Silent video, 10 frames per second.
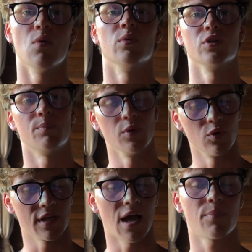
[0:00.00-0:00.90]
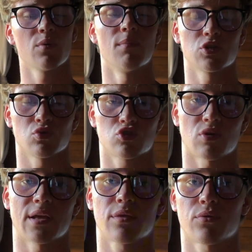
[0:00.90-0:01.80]
when you're building up muscle
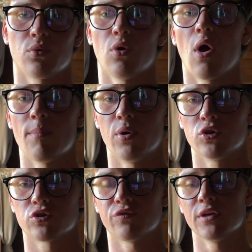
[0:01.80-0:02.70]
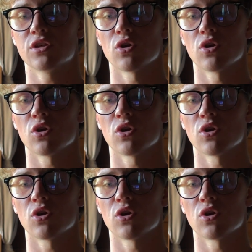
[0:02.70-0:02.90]
strength through hypertrophy.